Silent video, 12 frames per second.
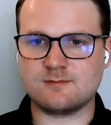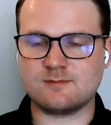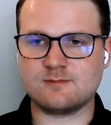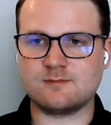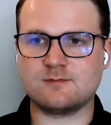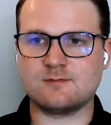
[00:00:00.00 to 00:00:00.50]

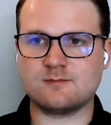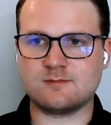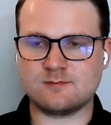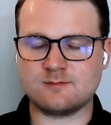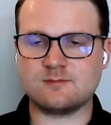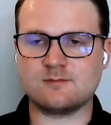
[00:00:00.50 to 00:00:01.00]

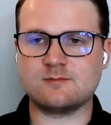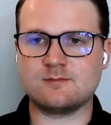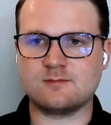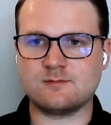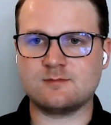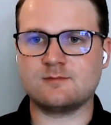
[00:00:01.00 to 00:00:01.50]

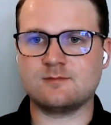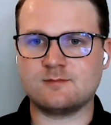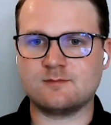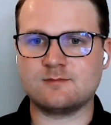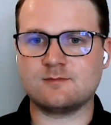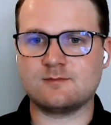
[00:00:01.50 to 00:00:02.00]

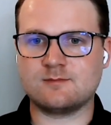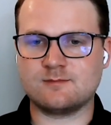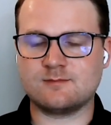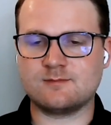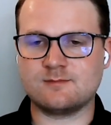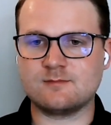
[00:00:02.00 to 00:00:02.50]

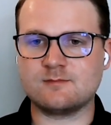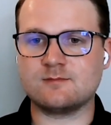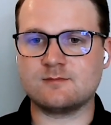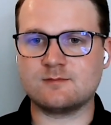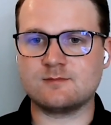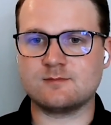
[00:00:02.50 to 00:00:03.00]

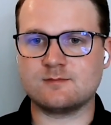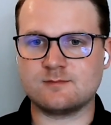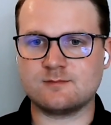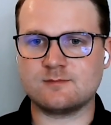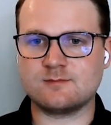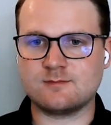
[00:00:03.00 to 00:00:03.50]

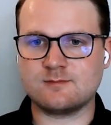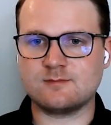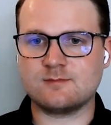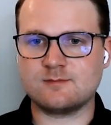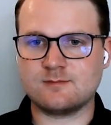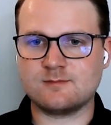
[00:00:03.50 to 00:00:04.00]

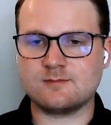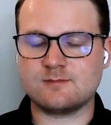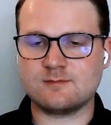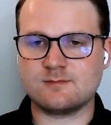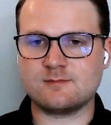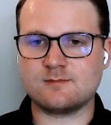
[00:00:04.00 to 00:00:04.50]

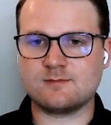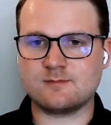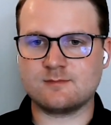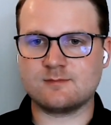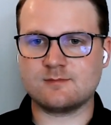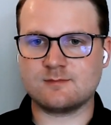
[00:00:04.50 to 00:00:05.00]

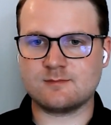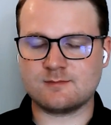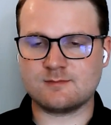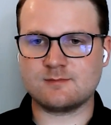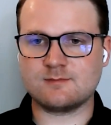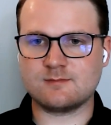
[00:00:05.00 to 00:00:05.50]

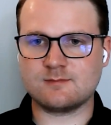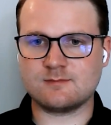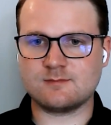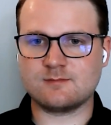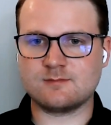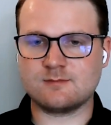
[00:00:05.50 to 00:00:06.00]

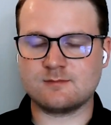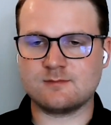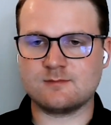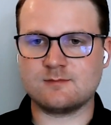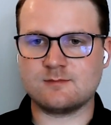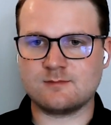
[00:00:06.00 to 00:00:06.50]

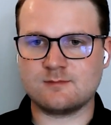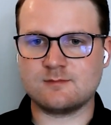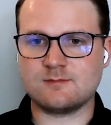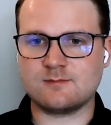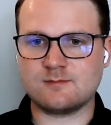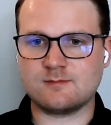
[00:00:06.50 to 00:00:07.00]

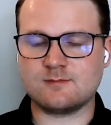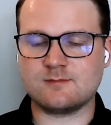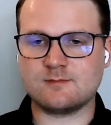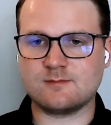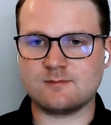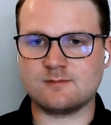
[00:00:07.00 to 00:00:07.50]

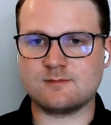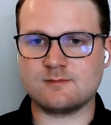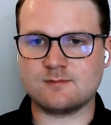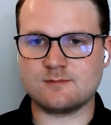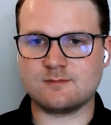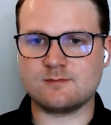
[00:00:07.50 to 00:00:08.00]
The person shown says nothing.